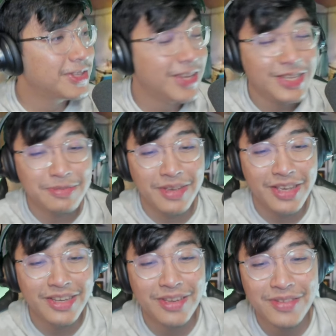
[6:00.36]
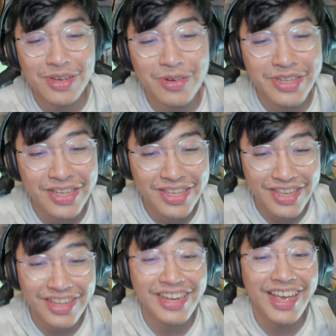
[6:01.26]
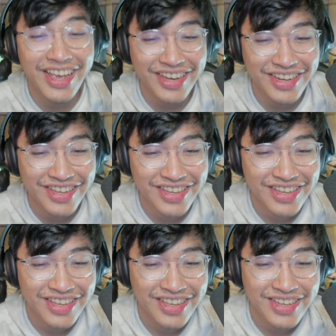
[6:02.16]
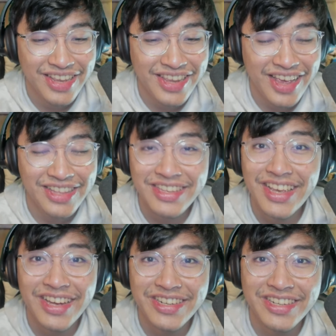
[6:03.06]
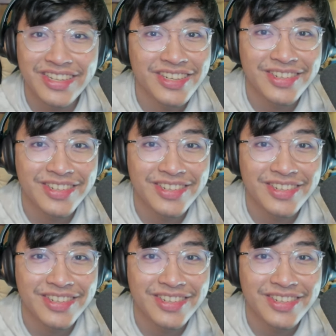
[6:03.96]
the taste, man, of the Odin. Look at that. That they had together.